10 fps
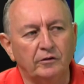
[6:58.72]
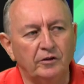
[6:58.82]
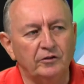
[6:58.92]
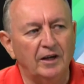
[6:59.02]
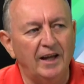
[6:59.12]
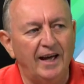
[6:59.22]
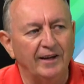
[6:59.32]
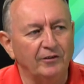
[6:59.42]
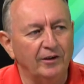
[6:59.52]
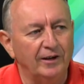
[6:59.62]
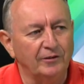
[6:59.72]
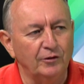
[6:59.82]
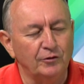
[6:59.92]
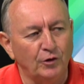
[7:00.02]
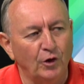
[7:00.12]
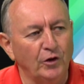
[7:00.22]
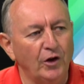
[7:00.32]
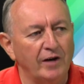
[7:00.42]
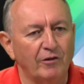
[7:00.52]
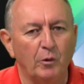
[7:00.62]
got disallowed. You know, it just turned
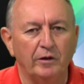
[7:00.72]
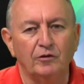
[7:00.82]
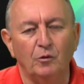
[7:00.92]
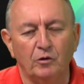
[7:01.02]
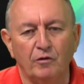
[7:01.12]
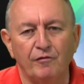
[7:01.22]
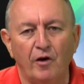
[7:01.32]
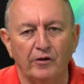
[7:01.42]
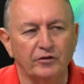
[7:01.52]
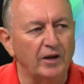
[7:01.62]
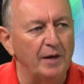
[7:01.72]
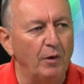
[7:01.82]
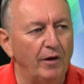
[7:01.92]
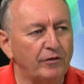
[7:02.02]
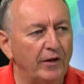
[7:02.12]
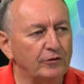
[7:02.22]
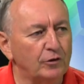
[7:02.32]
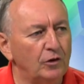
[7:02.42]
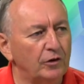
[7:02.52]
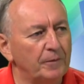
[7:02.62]
over with the Forest game after they
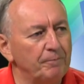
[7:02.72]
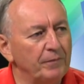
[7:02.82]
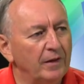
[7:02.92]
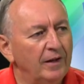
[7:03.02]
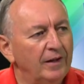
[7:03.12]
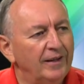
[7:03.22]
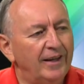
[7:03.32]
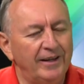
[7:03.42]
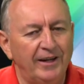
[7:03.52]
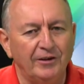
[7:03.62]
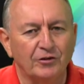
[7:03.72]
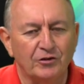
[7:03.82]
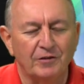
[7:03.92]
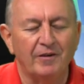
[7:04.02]
scored.